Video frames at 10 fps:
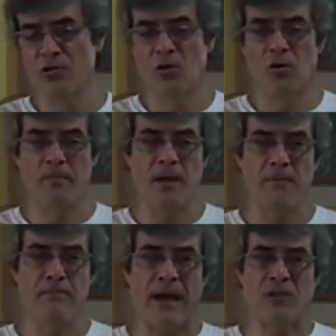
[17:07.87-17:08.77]
you're gonna be
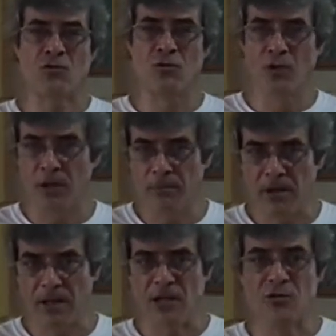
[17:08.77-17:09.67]
back to
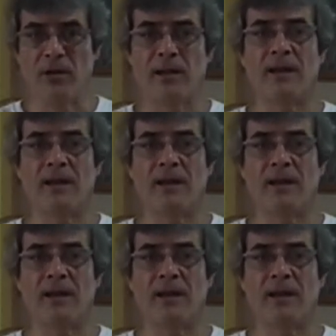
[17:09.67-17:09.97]
normal, and you